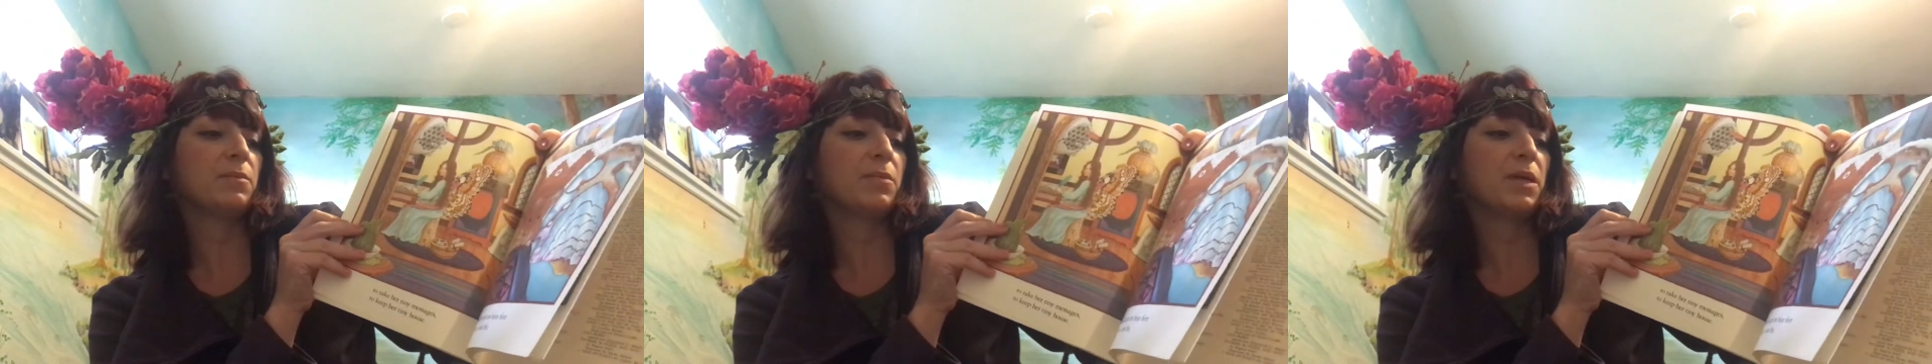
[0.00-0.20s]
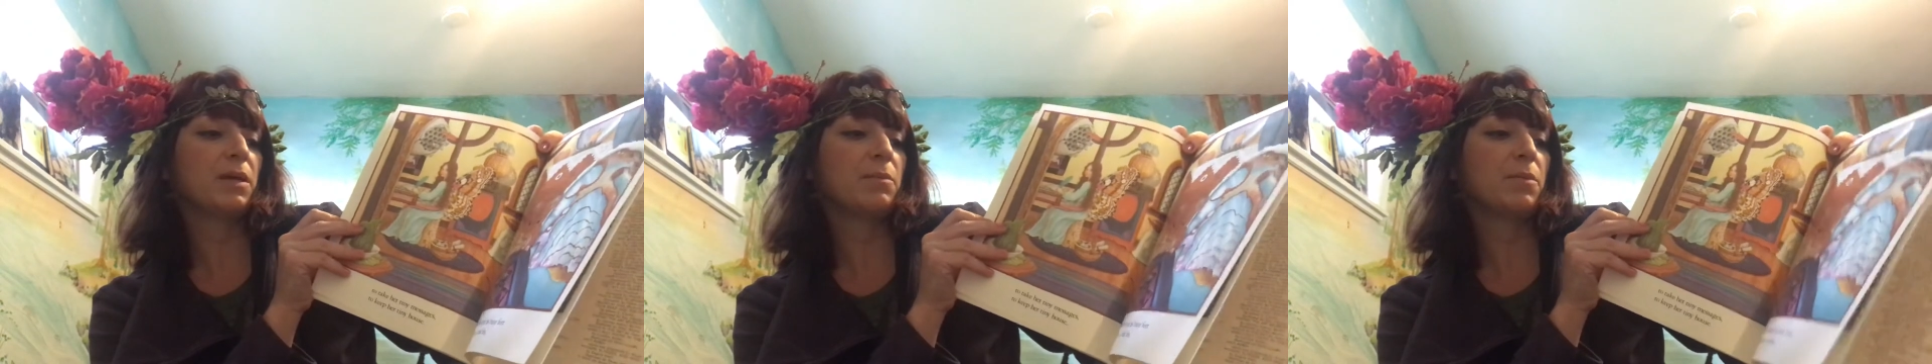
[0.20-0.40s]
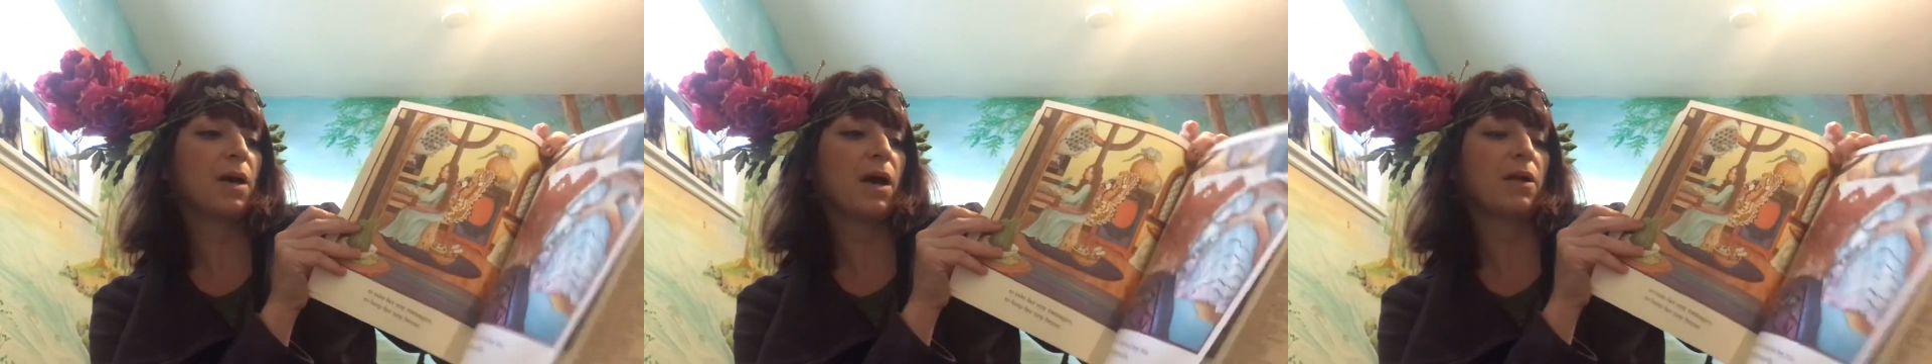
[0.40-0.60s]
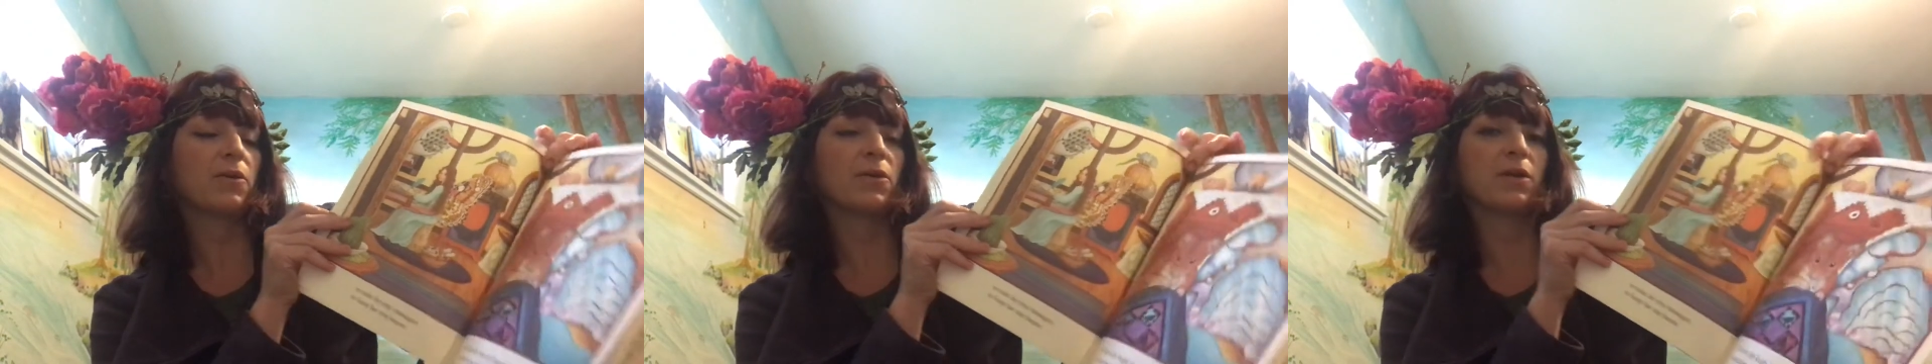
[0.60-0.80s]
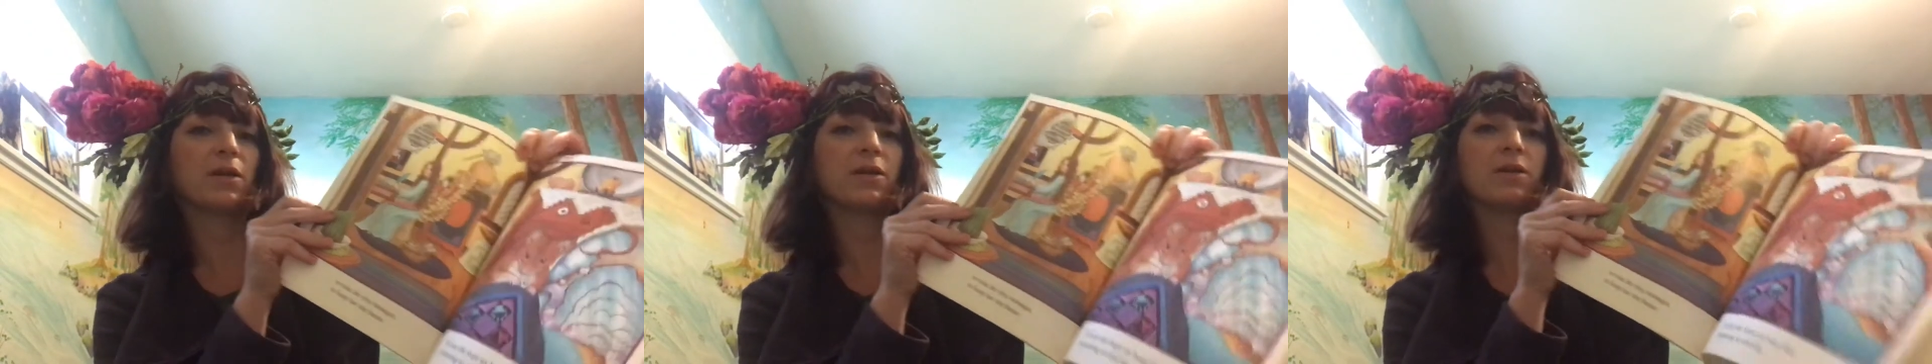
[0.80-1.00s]

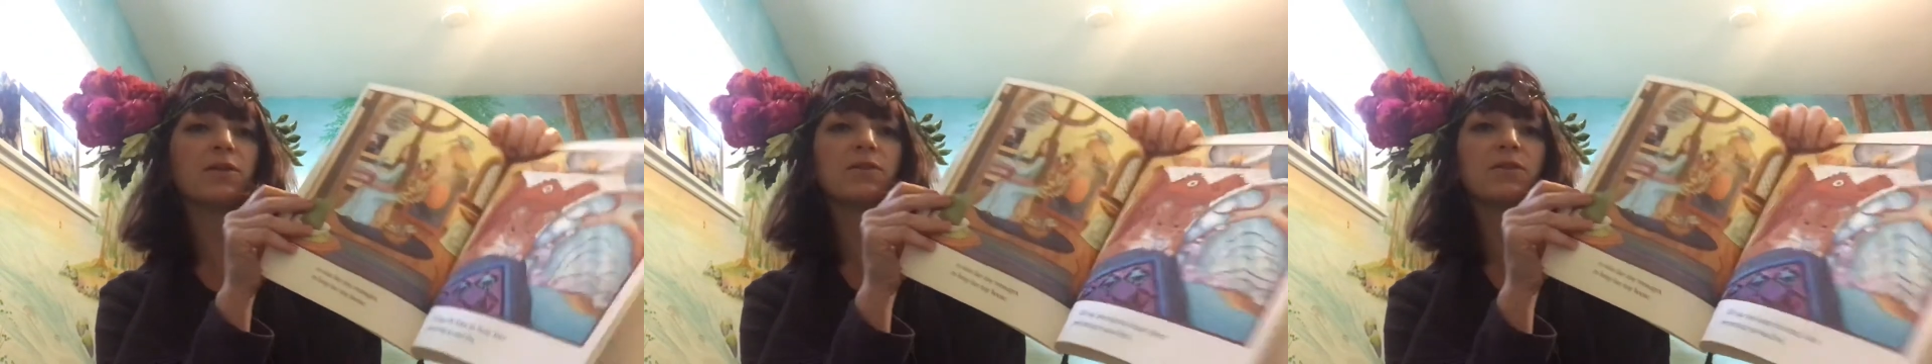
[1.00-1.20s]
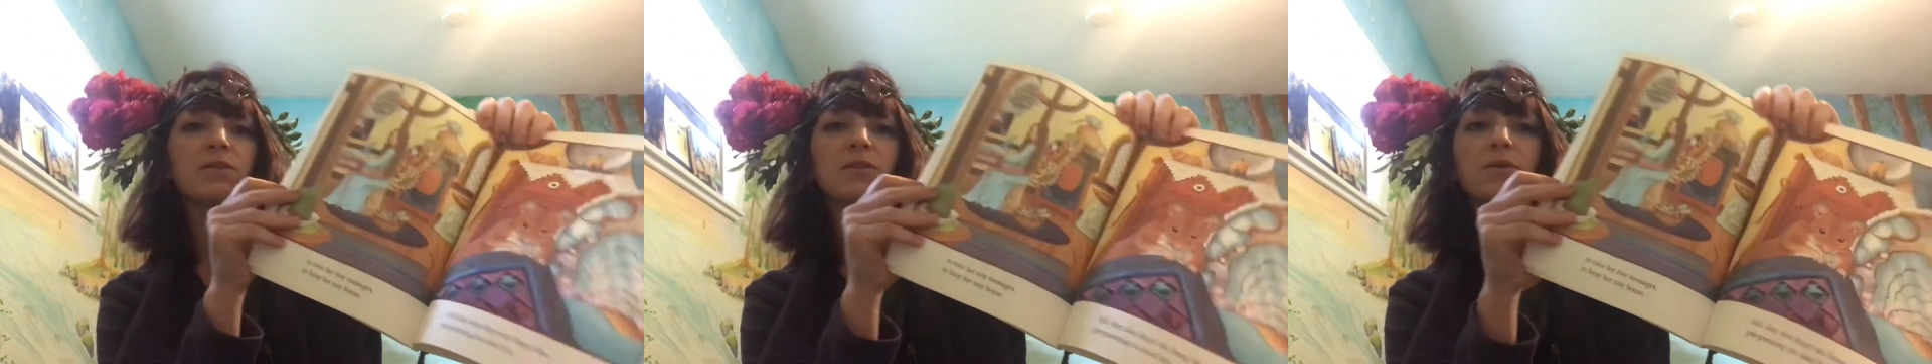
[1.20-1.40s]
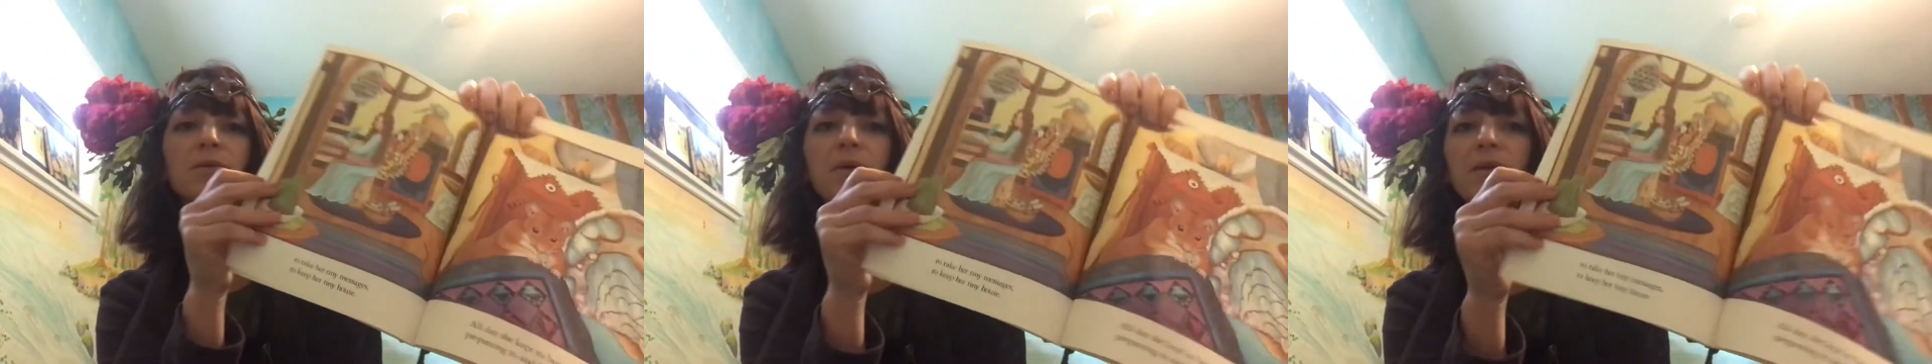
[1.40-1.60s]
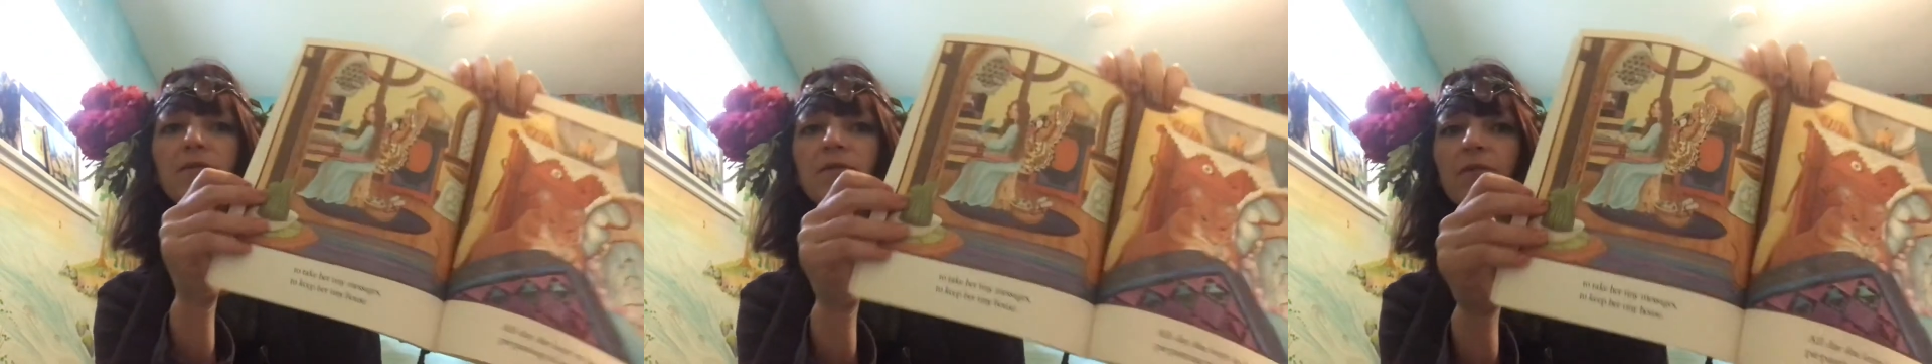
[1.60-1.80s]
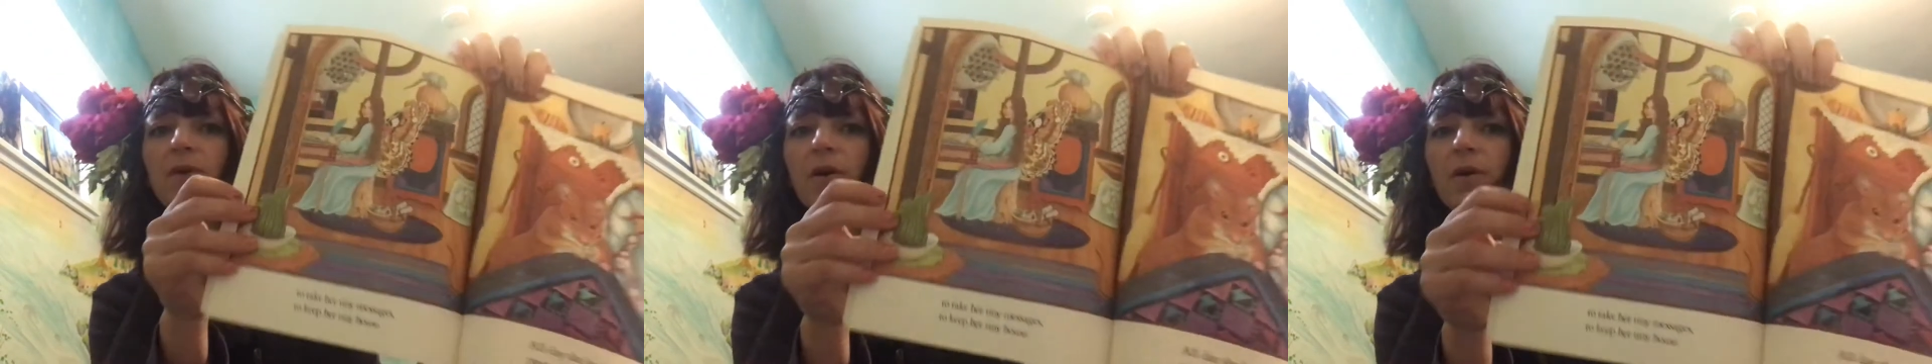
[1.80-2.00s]
pit-pattering to and
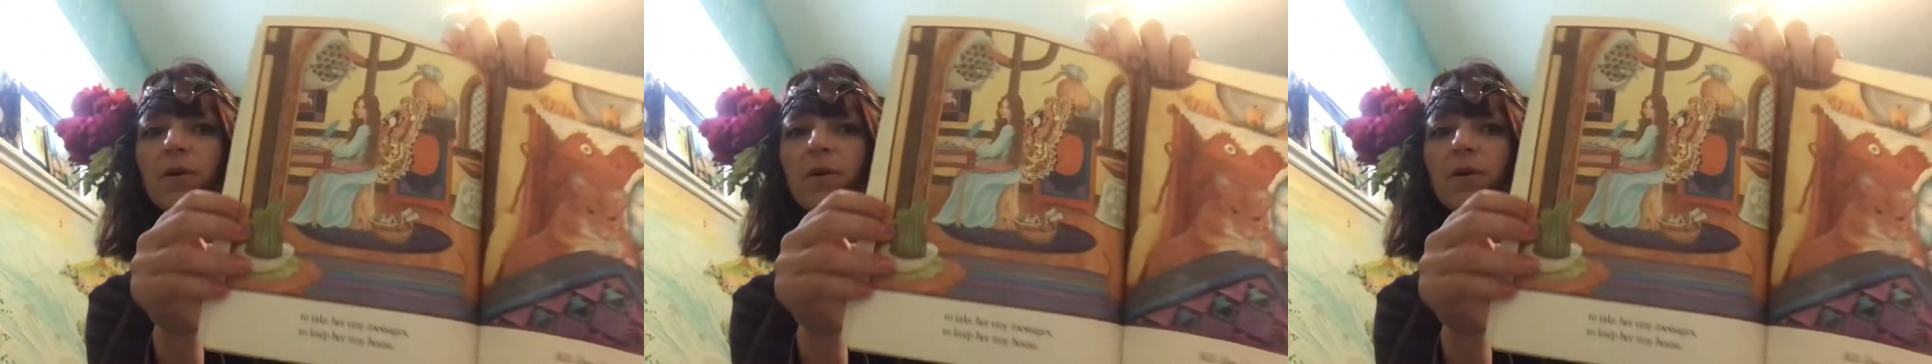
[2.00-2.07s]
fro.